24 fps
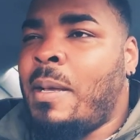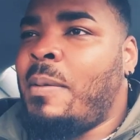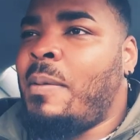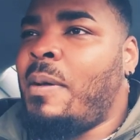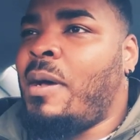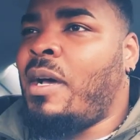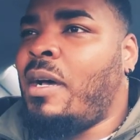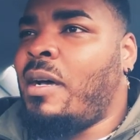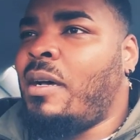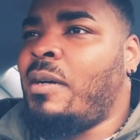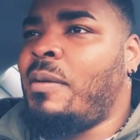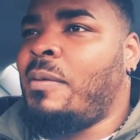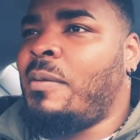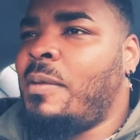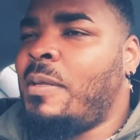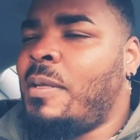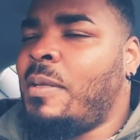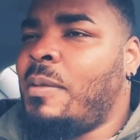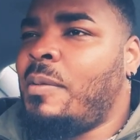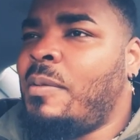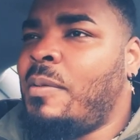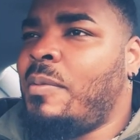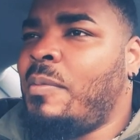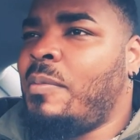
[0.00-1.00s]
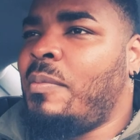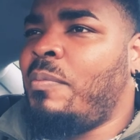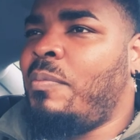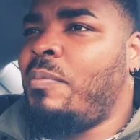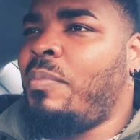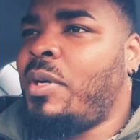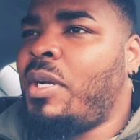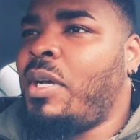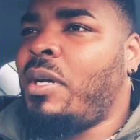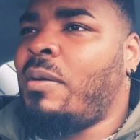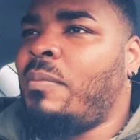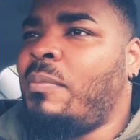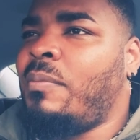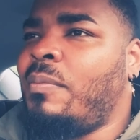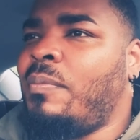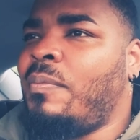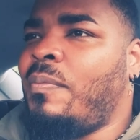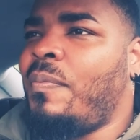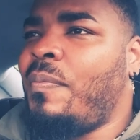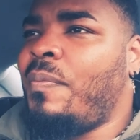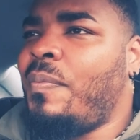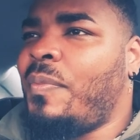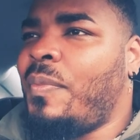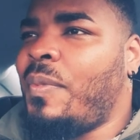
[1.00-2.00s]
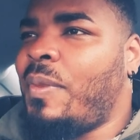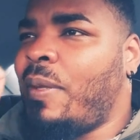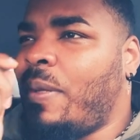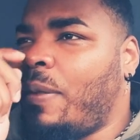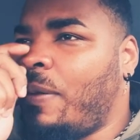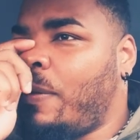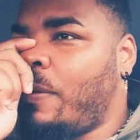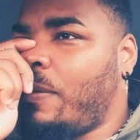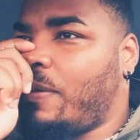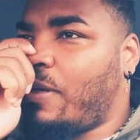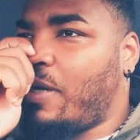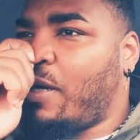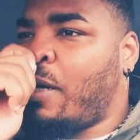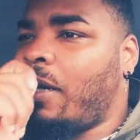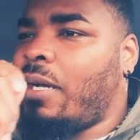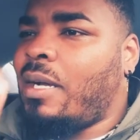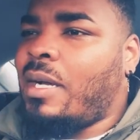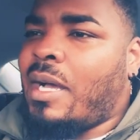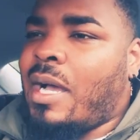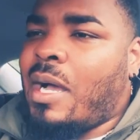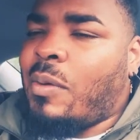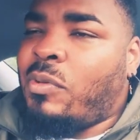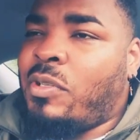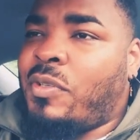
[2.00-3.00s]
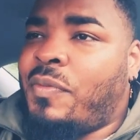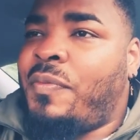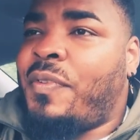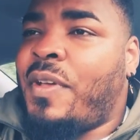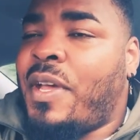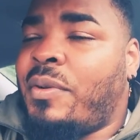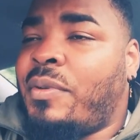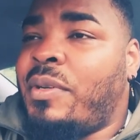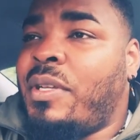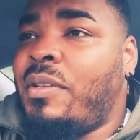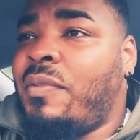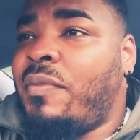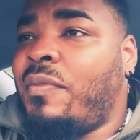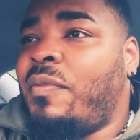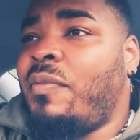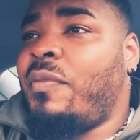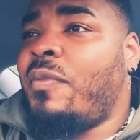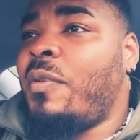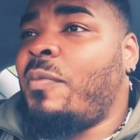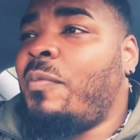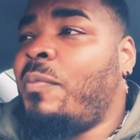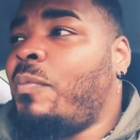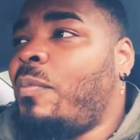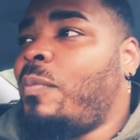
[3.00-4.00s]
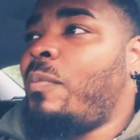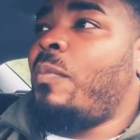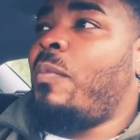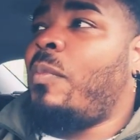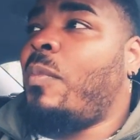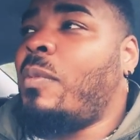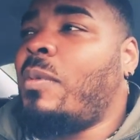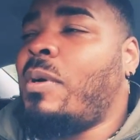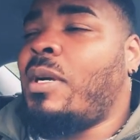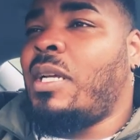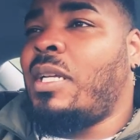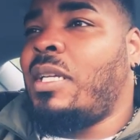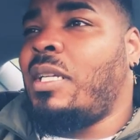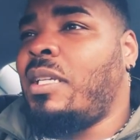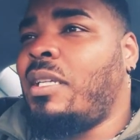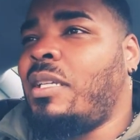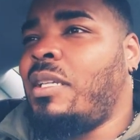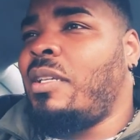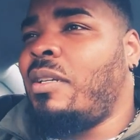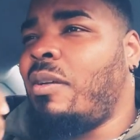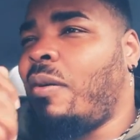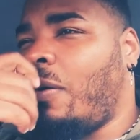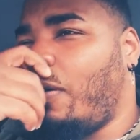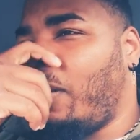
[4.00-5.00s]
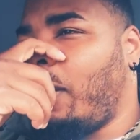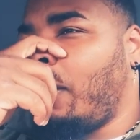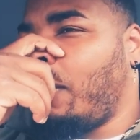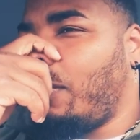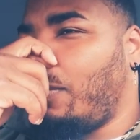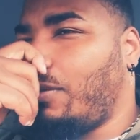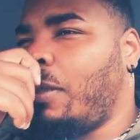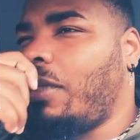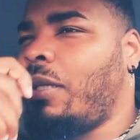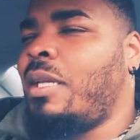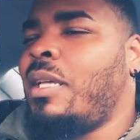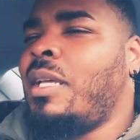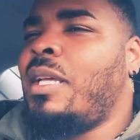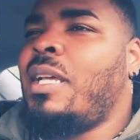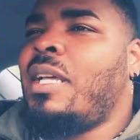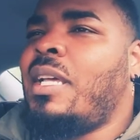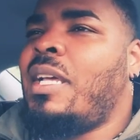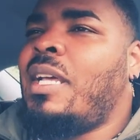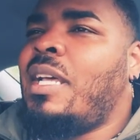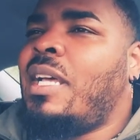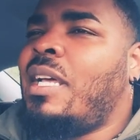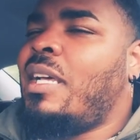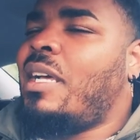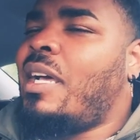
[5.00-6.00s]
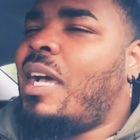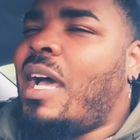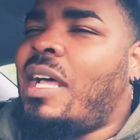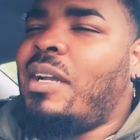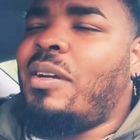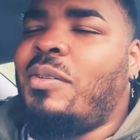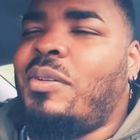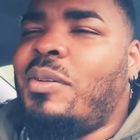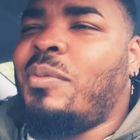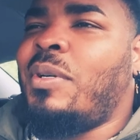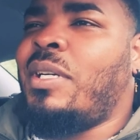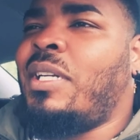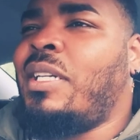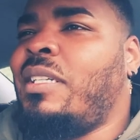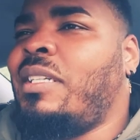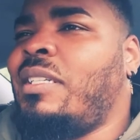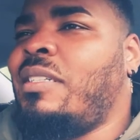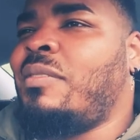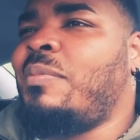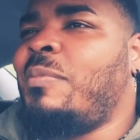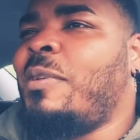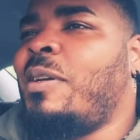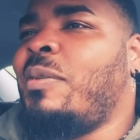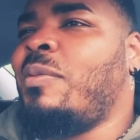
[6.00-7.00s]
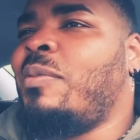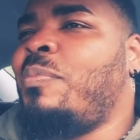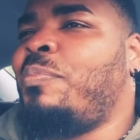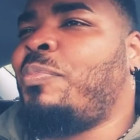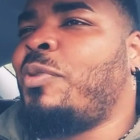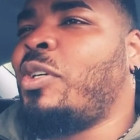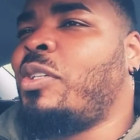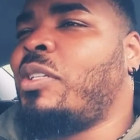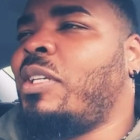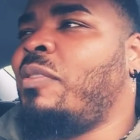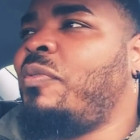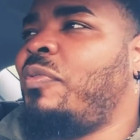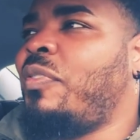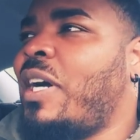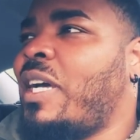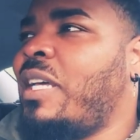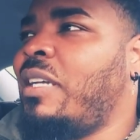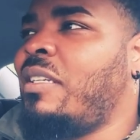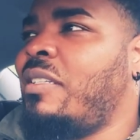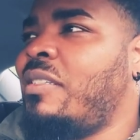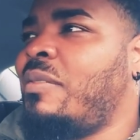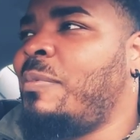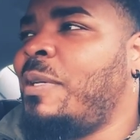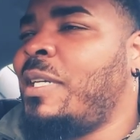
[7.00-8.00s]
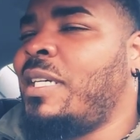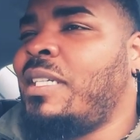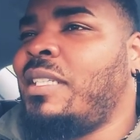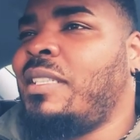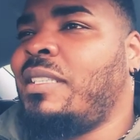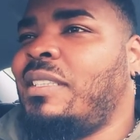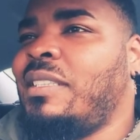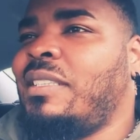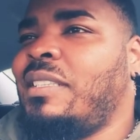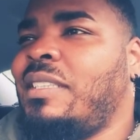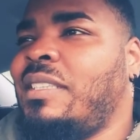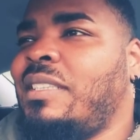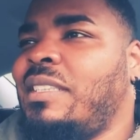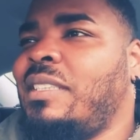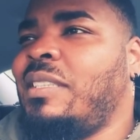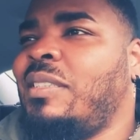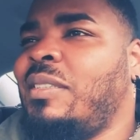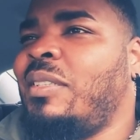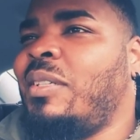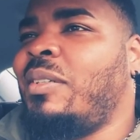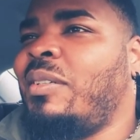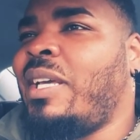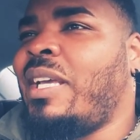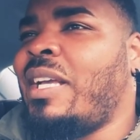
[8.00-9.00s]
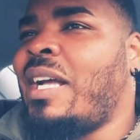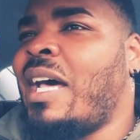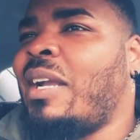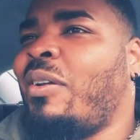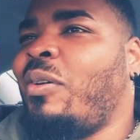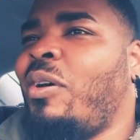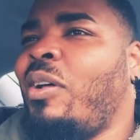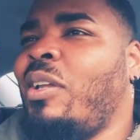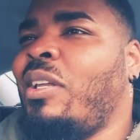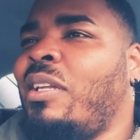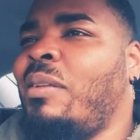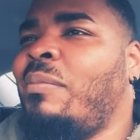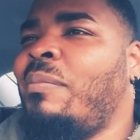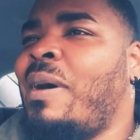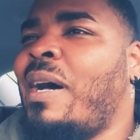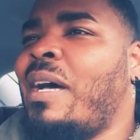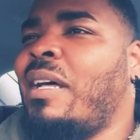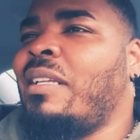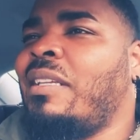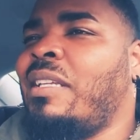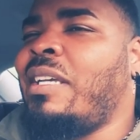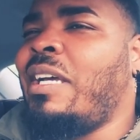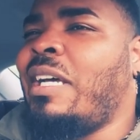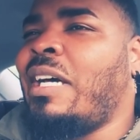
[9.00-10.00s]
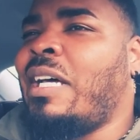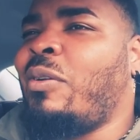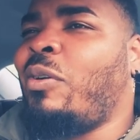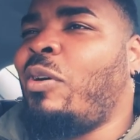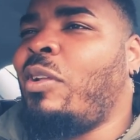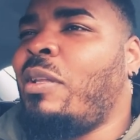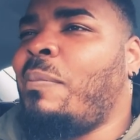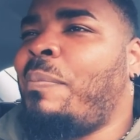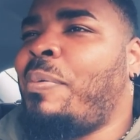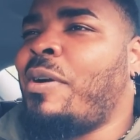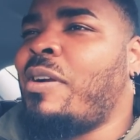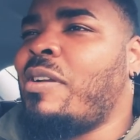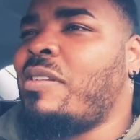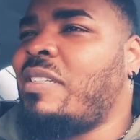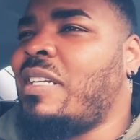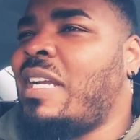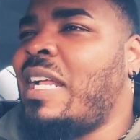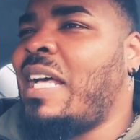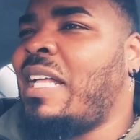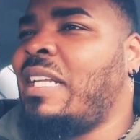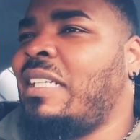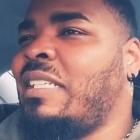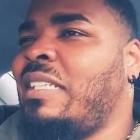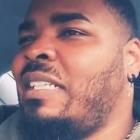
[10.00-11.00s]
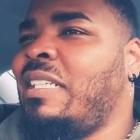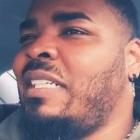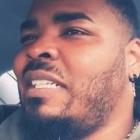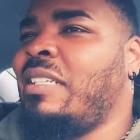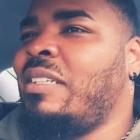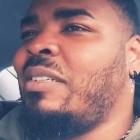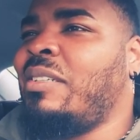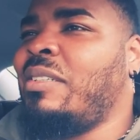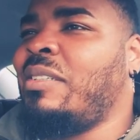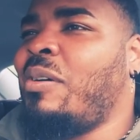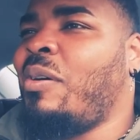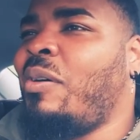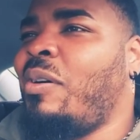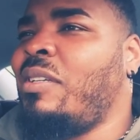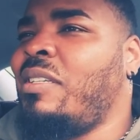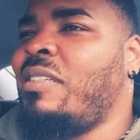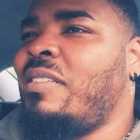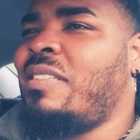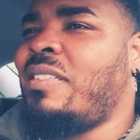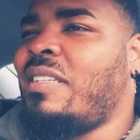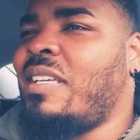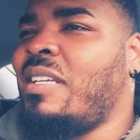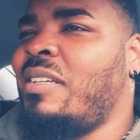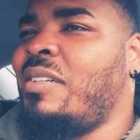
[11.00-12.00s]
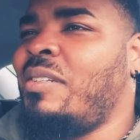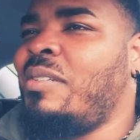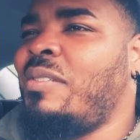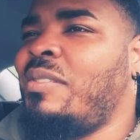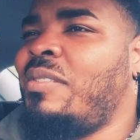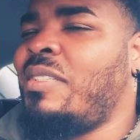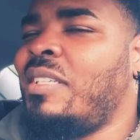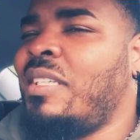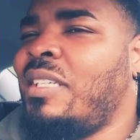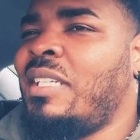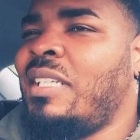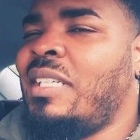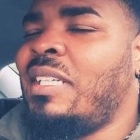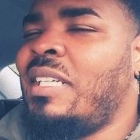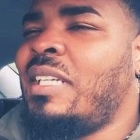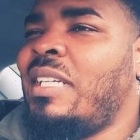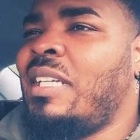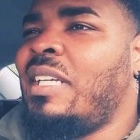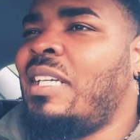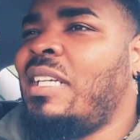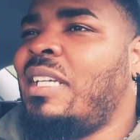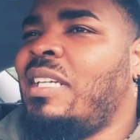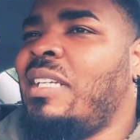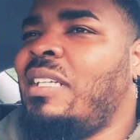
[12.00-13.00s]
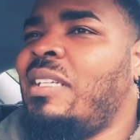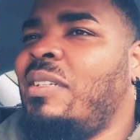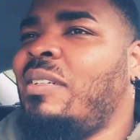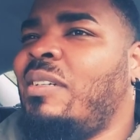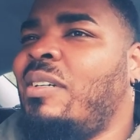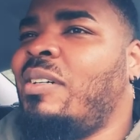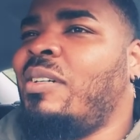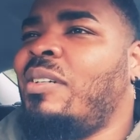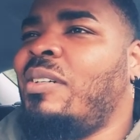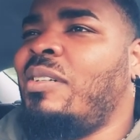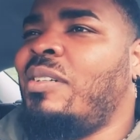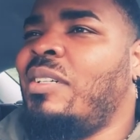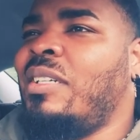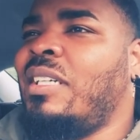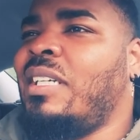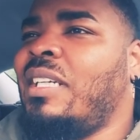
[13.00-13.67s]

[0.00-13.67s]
But I was very, you know, I don't know what it is, man. With Brooklyn fighters, man, you know, they got all the personality, all the skills, you know,